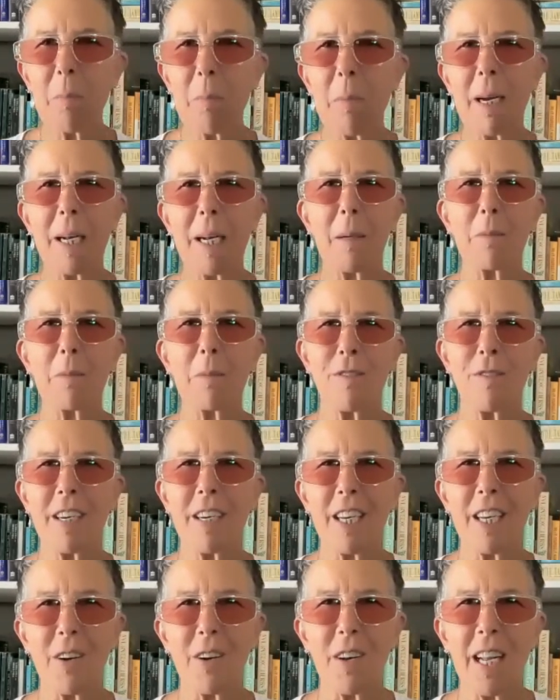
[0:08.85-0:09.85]
My name is
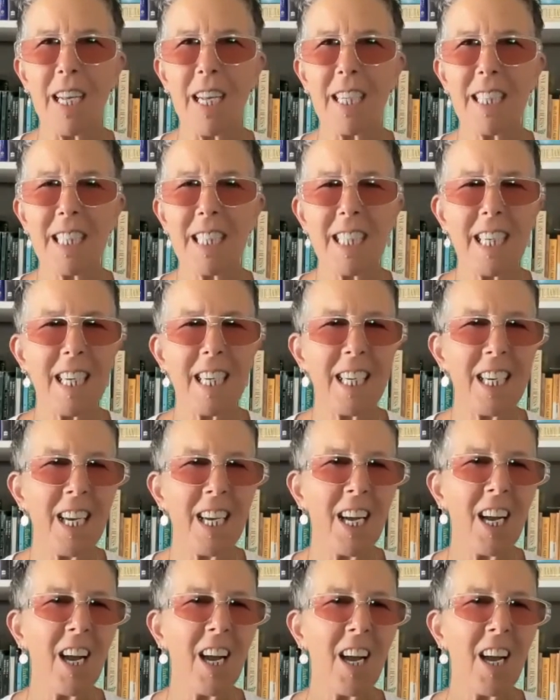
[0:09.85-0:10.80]
Vicchi Oleski.